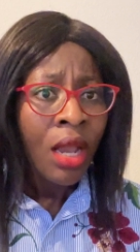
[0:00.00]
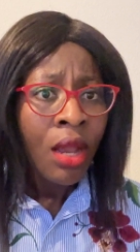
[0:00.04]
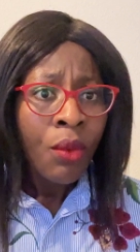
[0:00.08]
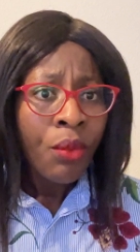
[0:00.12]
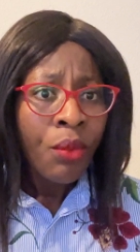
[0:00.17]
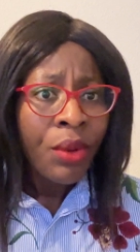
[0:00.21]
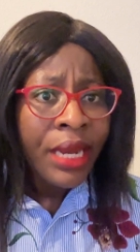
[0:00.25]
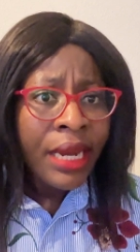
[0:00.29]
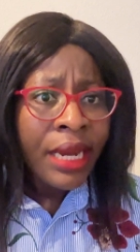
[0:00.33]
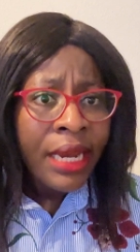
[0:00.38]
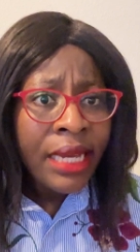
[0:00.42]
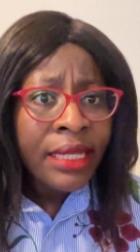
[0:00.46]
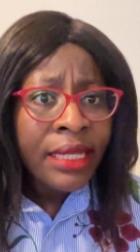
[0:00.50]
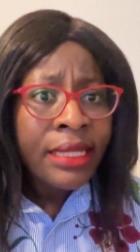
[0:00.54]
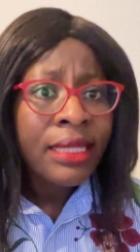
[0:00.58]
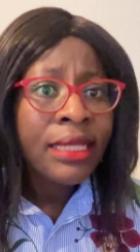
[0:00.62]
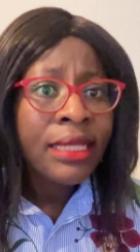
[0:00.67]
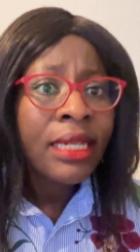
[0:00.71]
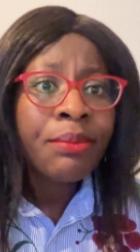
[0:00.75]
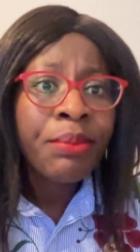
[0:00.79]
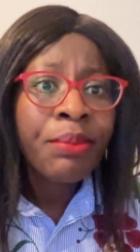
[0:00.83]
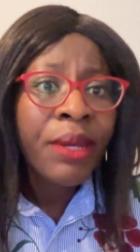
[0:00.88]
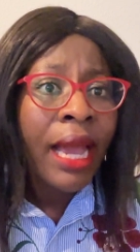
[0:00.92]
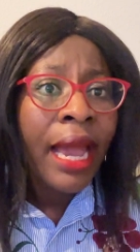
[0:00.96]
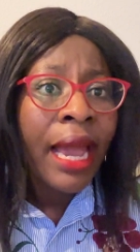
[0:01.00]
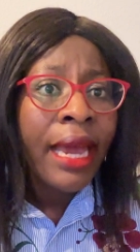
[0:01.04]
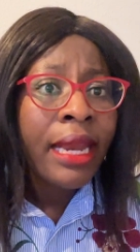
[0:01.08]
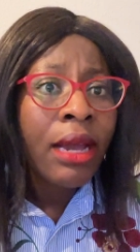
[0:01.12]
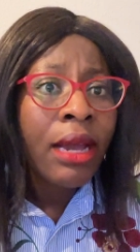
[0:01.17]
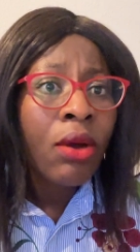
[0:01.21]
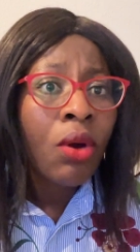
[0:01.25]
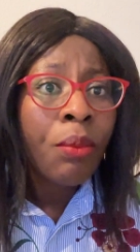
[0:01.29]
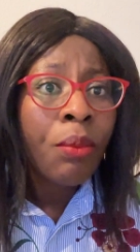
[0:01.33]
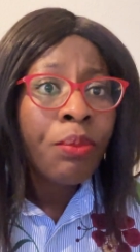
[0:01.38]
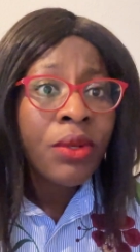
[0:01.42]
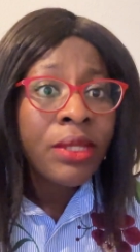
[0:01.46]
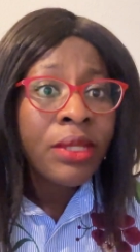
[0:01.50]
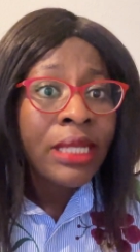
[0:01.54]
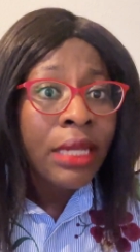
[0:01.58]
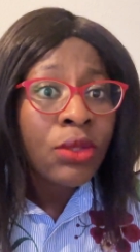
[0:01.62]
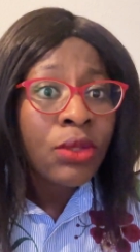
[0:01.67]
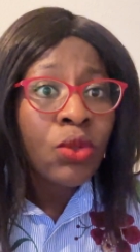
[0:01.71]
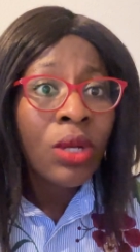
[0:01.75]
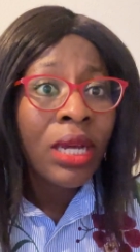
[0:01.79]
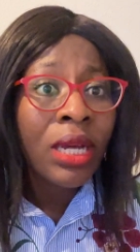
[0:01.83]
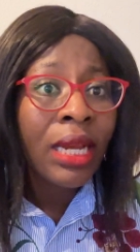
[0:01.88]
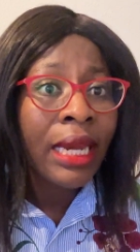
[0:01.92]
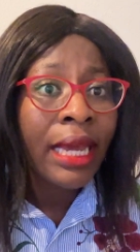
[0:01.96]
We didn't sit behind the computer
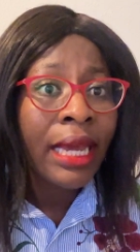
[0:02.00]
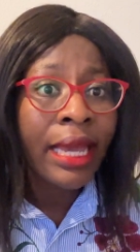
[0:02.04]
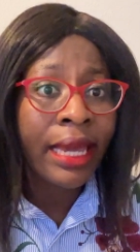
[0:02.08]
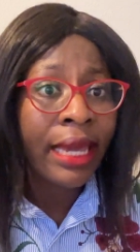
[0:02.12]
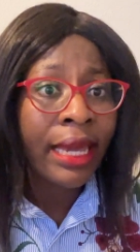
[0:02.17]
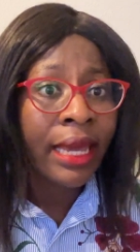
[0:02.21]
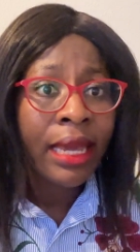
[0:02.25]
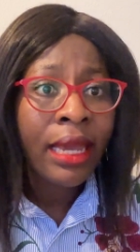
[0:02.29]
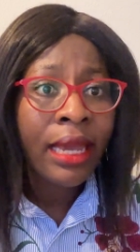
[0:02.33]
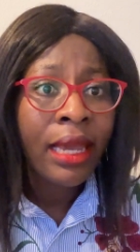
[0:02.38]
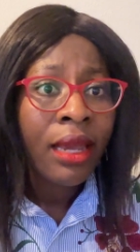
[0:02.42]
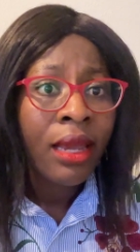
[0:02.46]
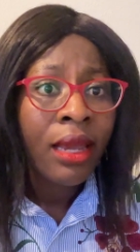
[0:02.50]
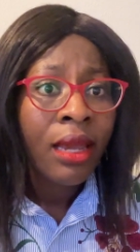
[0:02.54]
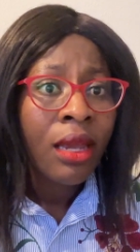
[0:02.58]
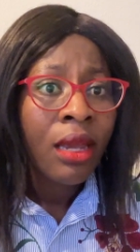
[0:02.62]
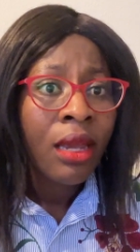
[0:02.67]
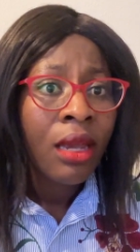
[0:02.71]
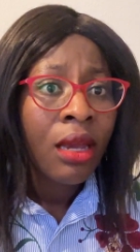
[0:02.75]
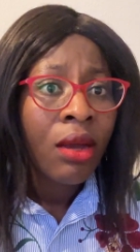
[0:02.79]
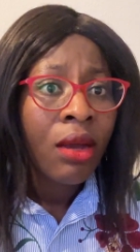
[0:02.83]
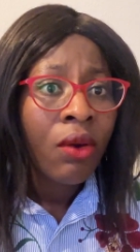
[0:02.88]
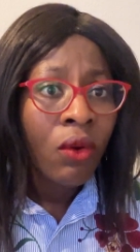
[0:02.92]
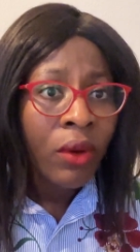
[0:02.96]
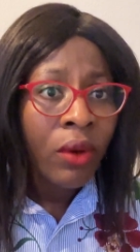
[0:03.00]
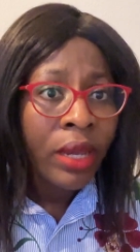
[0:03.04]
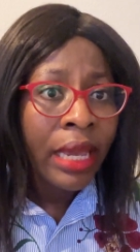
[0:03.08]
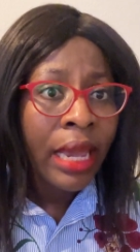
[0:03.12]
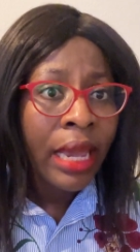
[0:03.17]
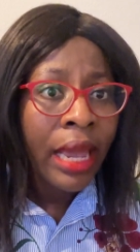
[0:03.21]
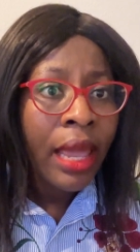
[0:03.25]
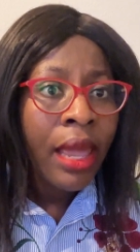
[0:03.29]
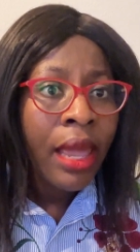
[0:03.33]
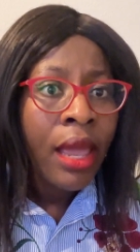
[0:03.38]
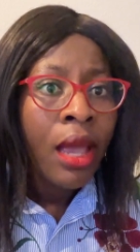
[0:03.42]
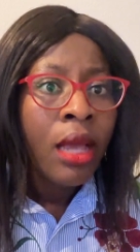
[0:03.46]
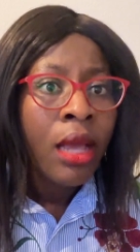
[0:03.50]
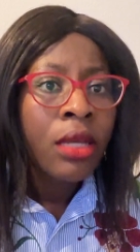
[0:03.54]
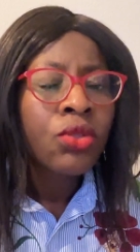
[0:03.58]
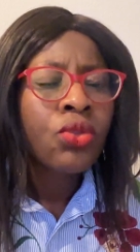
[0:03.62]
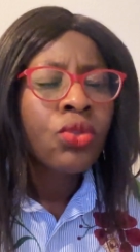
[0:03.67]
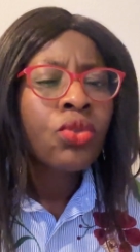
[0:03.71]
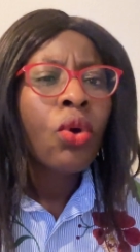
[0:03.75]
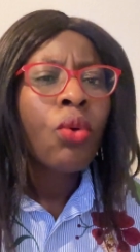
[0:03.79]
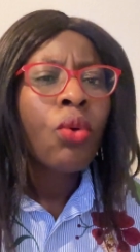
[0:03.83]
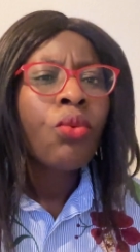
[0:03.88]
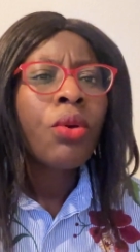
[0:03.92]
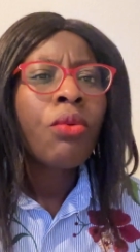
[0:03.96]
to click. Okay?
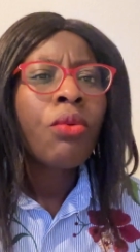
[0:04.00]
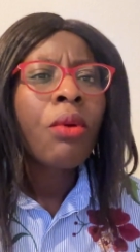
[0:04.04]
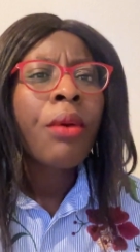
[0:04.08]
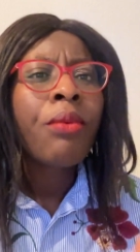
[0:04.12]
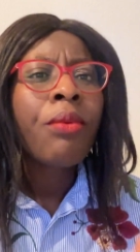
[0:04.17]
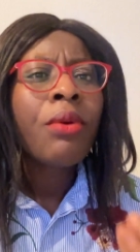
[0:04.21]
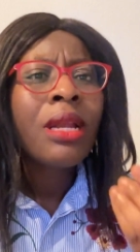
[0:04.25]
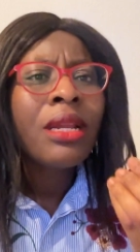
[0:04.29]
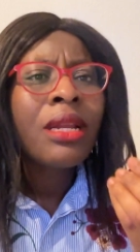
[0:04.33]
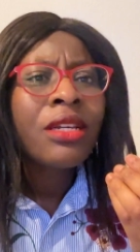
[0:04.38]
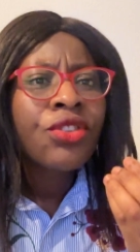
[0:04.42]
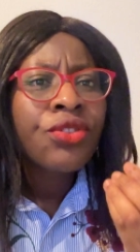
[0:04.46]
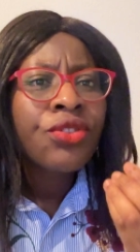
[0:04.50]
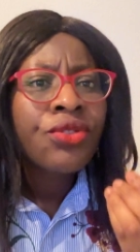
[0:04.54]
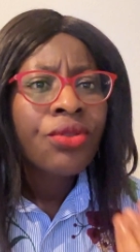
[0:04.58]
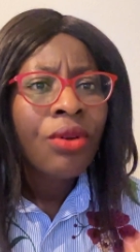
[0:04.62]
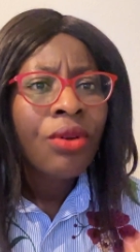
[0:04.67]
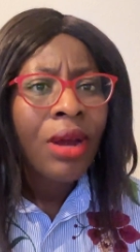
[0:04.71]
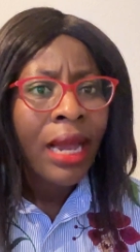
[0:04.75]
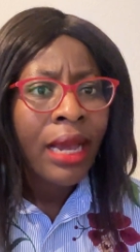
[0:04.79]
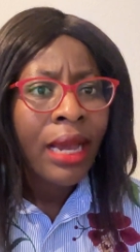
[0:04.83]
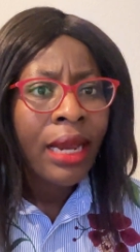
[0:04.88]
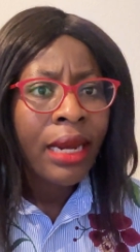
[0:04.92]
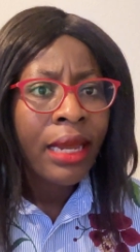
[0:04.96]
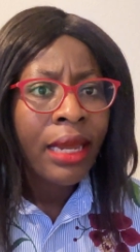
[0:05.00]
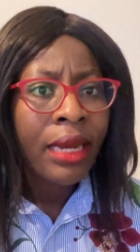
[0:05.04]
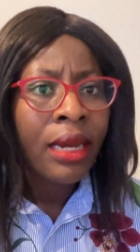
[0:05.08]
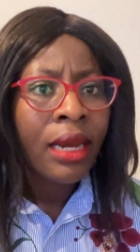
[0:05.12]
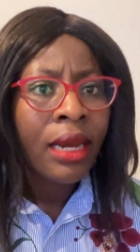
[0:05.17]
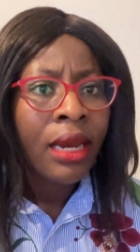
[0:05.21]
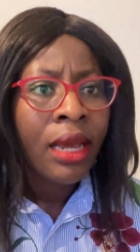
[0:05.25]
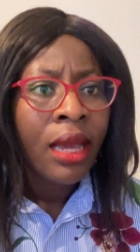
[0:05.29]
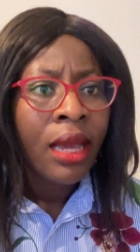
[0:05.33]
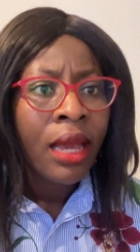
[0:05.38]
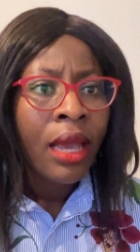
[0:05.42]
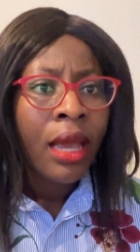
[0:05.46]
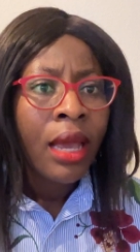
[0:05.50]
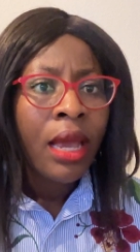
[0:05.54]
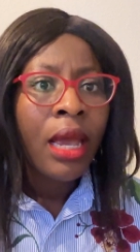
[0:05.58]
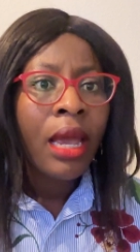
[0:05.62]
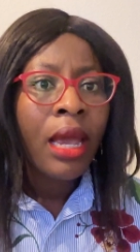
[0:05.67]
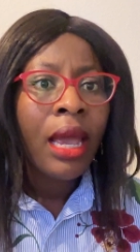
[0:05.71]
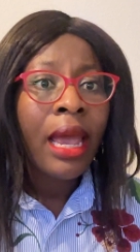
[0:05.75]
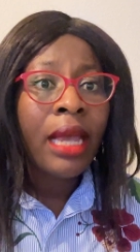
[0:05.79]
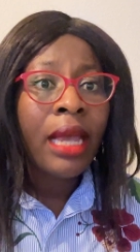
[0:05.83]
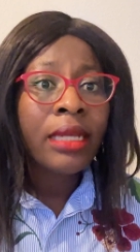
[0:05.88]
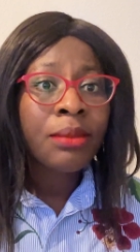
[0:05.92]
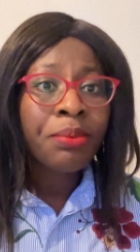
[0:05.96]
So we were really struggling.
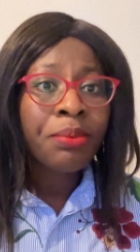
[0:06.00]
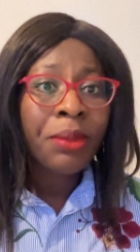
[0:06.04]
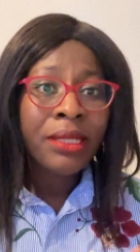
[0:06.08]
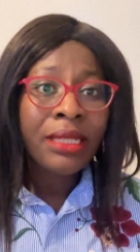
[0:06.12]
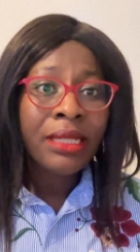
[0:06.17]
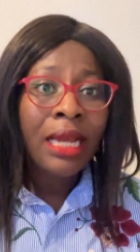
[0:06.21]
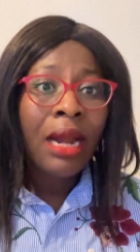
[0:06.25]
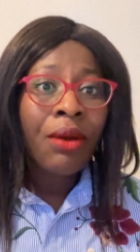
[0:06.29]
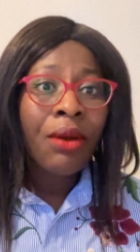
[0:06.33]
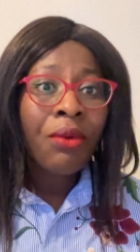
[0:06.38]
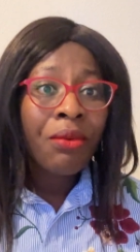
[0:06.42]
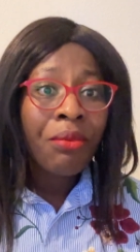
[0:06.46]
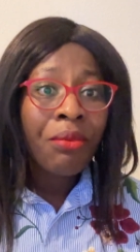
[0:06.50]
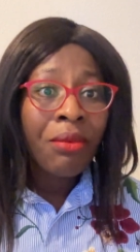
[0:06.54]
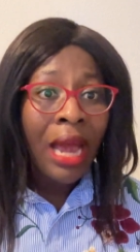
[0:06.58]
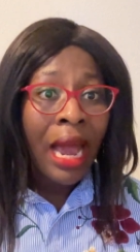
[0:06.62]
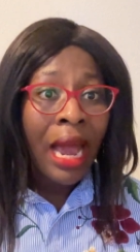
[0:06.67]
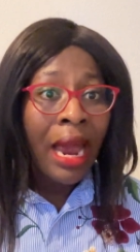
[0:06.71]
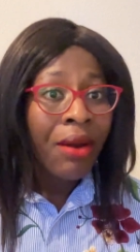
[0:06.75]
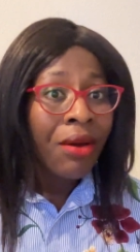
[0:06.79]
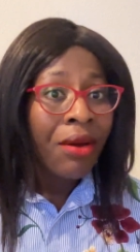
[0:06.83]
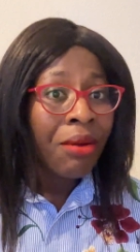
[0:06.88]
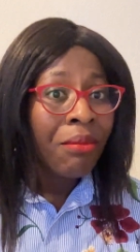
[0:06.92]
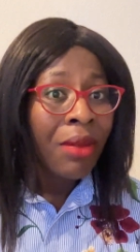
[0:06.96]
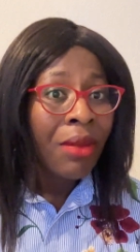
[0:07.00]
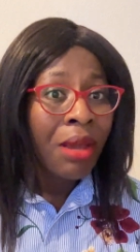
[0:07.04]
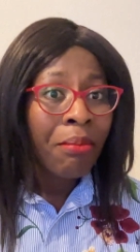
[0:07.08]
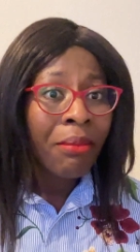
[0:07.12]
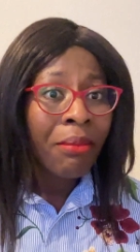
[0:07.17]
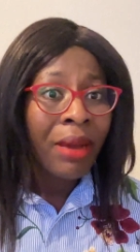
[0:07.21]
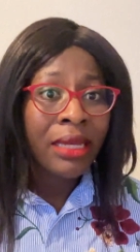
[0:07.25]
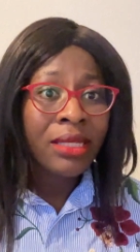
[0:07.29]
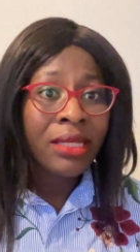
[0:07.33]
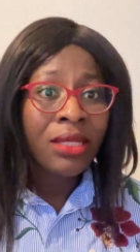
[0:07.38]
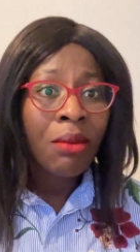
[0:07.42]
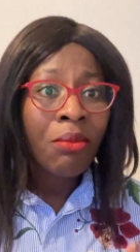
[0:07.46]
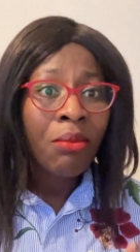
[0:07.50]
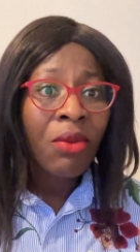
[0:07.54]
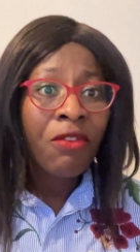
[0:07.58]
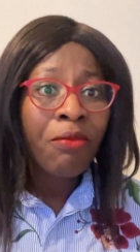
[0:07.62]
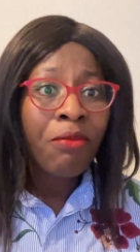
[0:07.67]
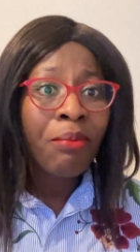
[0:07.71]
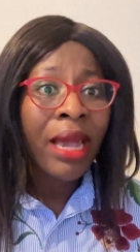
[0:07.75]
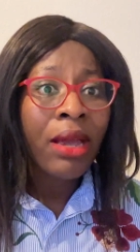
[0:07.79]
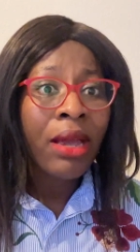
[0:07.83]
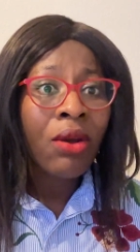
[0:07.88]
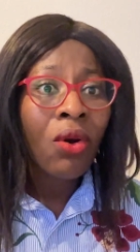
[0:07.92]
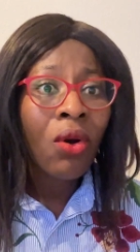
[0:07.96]
Especially, I remember some of
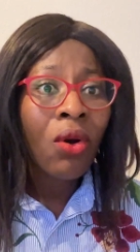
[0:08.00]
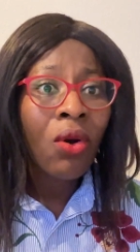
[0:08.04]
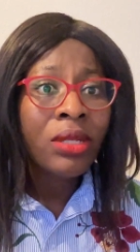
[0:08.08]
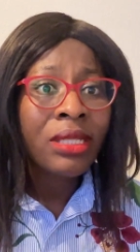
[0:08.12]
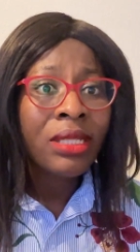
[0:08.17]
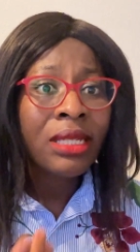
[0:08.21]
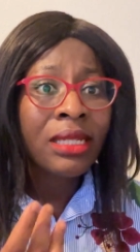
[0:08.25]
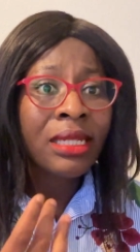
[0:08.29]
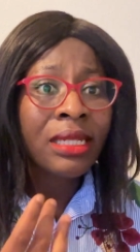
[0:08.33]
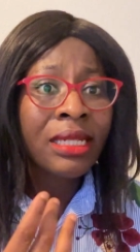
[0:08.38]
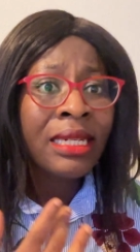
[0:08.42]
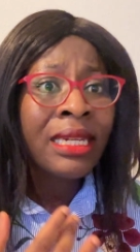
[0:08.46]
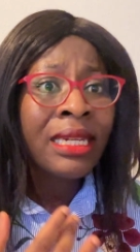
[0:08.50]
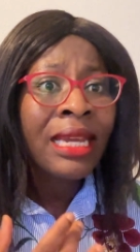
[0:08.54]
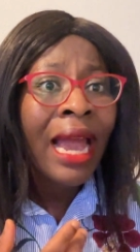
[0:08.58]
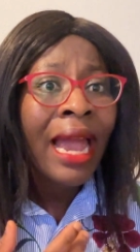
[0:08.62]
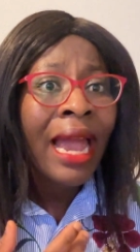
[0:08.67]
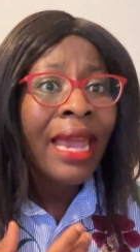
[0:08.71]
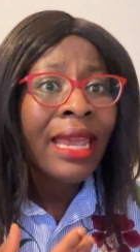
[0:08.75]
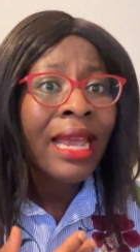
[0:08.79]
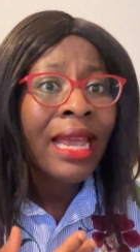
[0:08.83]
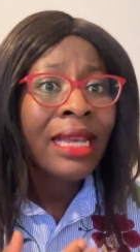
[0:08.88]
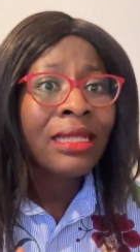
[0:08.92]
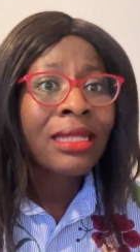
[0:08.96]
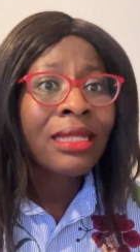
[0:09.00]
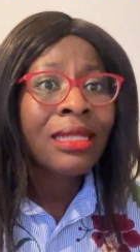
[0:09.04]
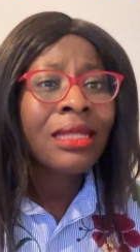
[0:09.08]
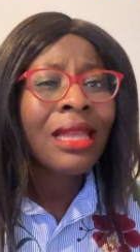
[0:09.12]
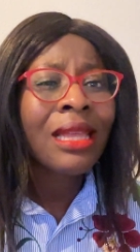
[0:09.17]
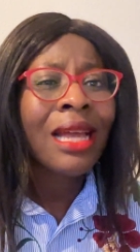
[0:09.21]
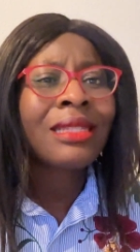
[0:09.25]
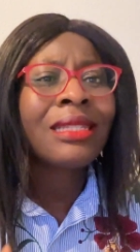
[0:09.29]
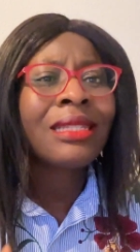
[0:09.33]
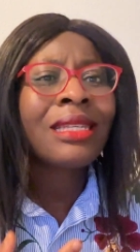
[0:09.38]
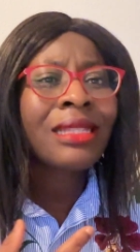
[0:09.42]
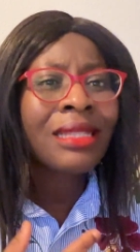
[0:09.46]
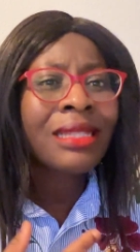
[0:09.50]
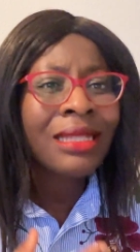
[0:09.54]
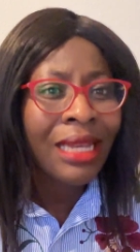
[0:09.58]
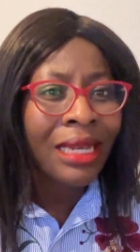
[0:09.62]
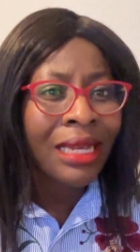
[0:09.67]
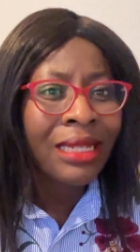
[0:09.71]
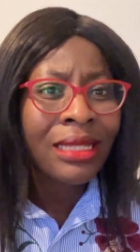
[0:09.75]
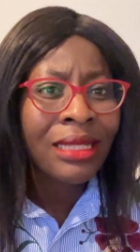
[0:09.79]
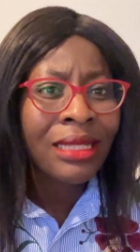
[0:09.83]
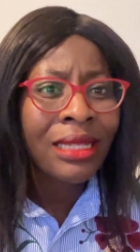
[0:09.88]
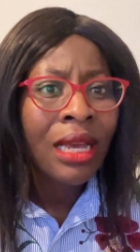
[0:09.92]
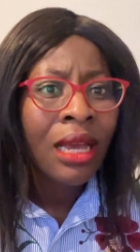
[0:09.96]
my courses, GIS,
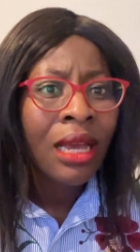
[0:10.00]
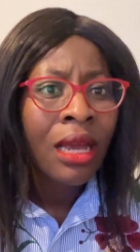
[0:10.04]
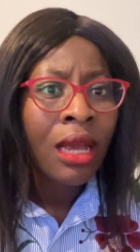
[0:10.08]
statistics.